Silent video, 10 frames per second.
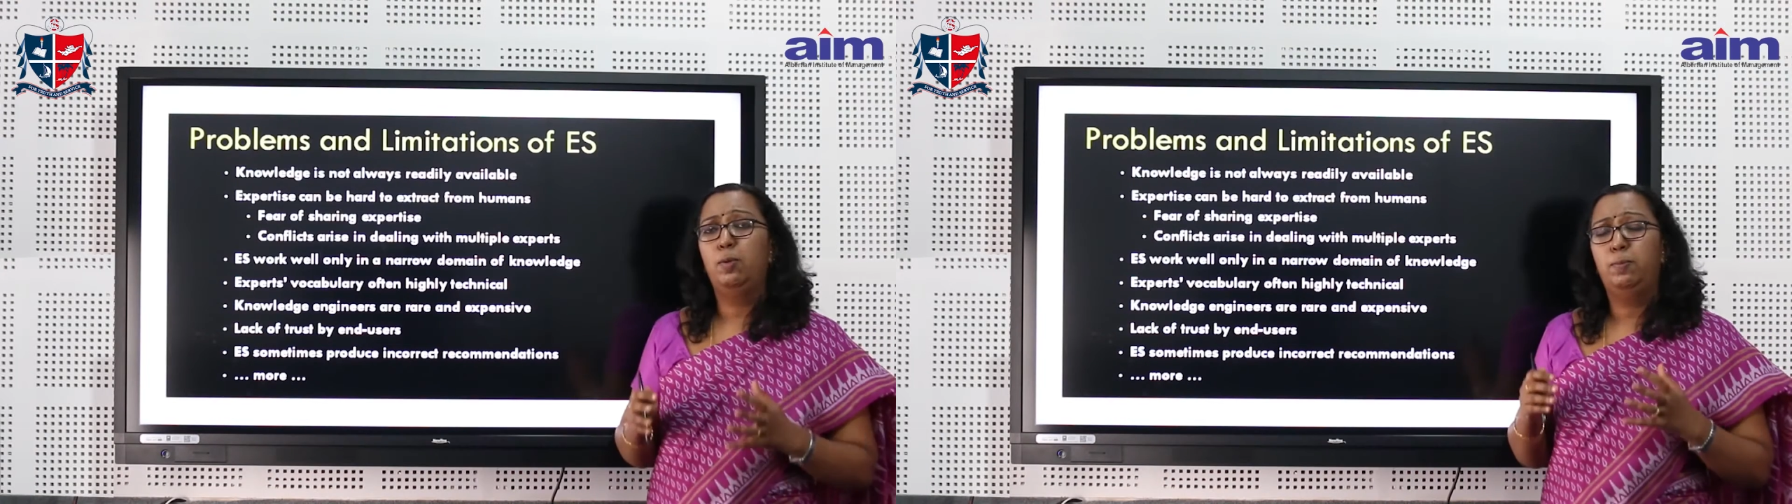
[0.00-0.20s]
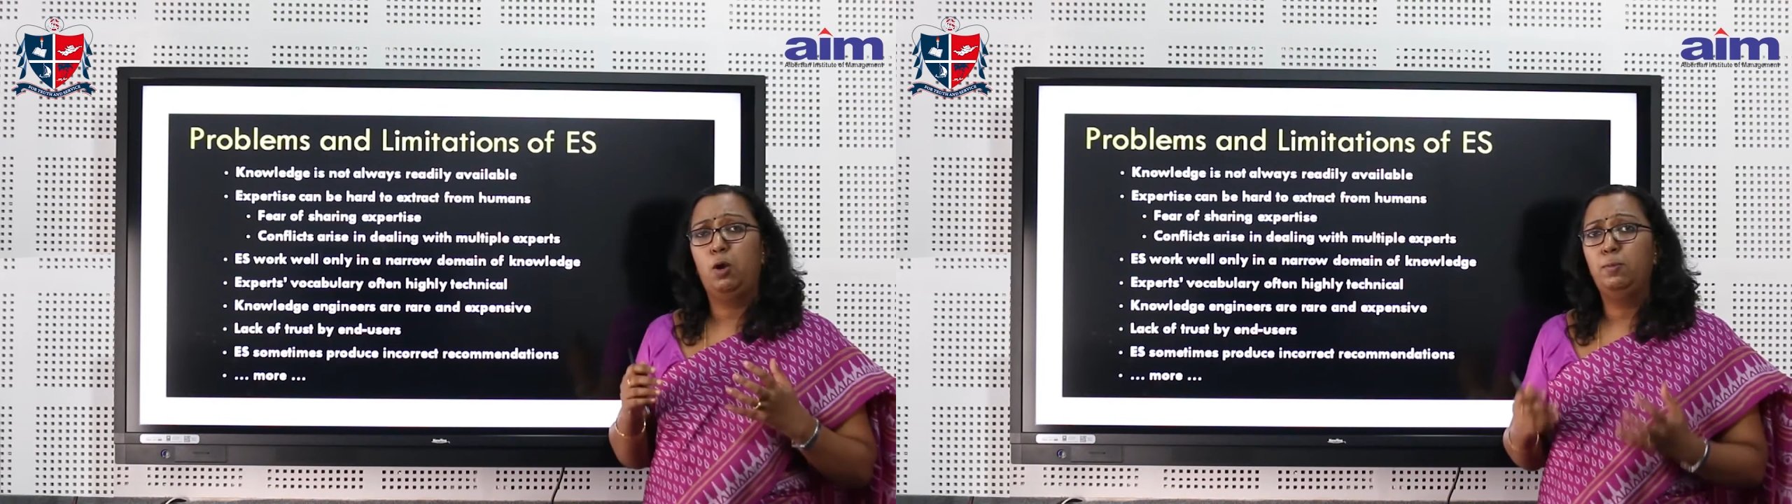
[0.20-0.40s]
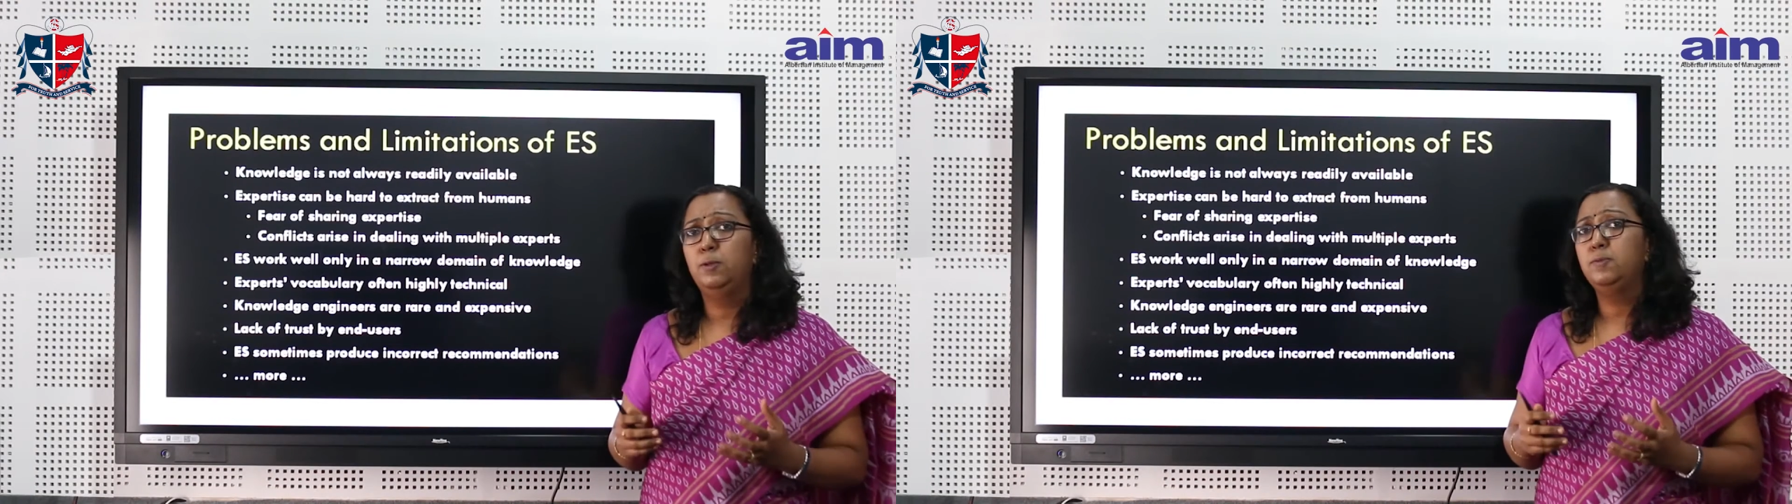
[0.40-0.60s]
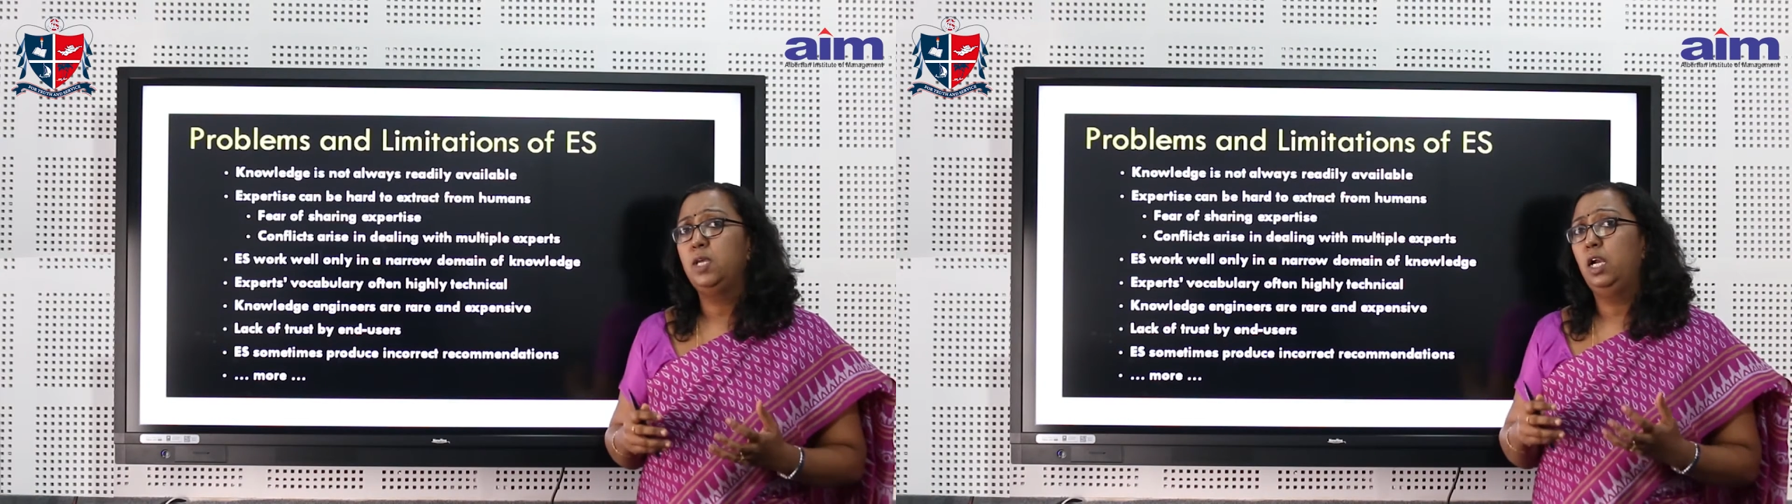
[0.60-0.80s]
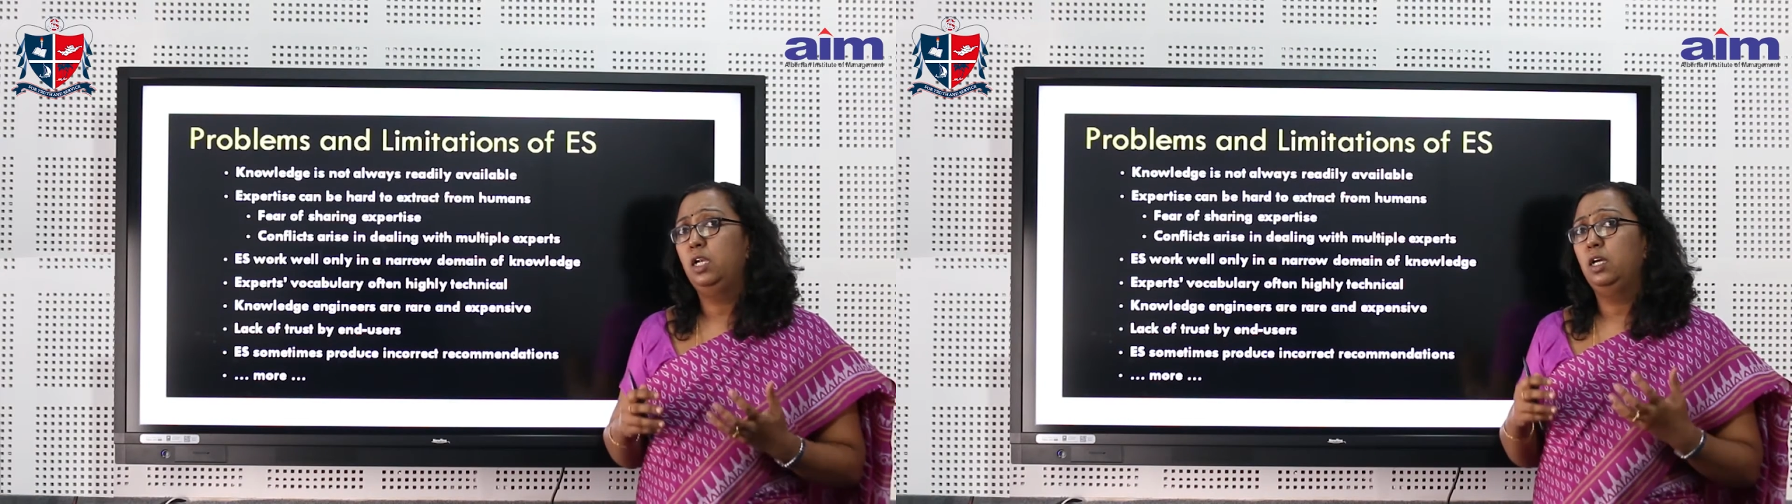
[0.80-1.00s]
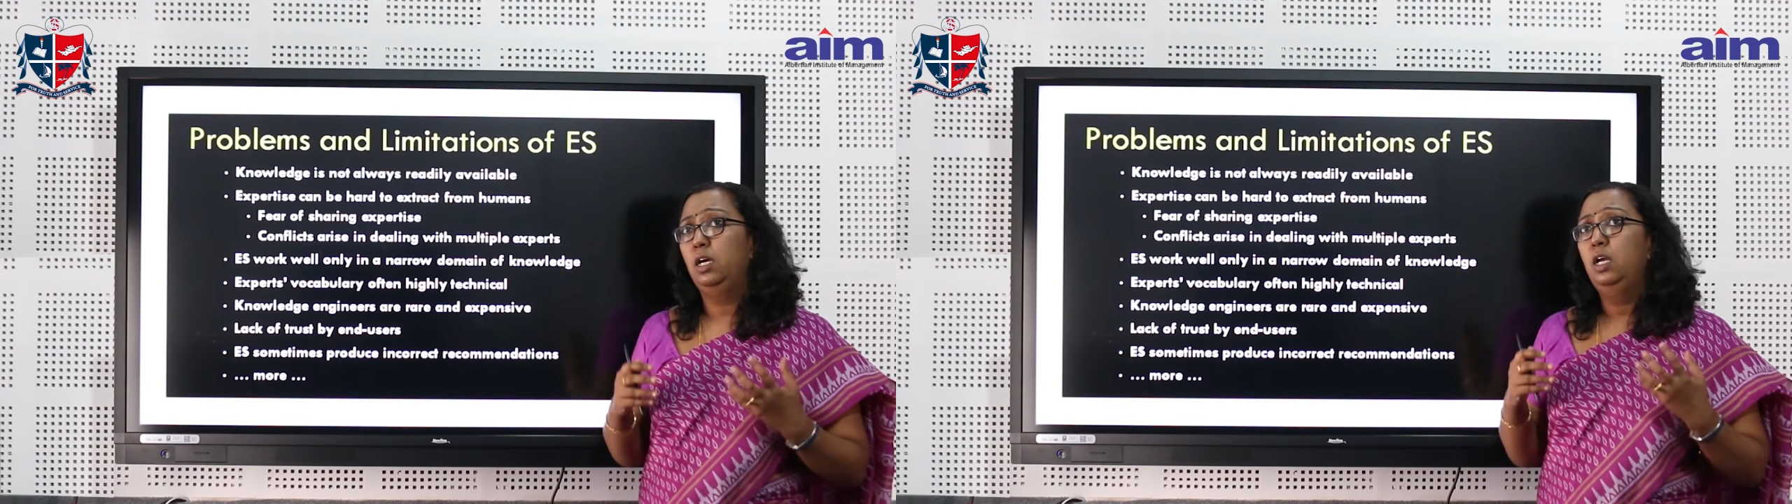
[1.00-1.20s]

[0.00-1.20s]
or problems that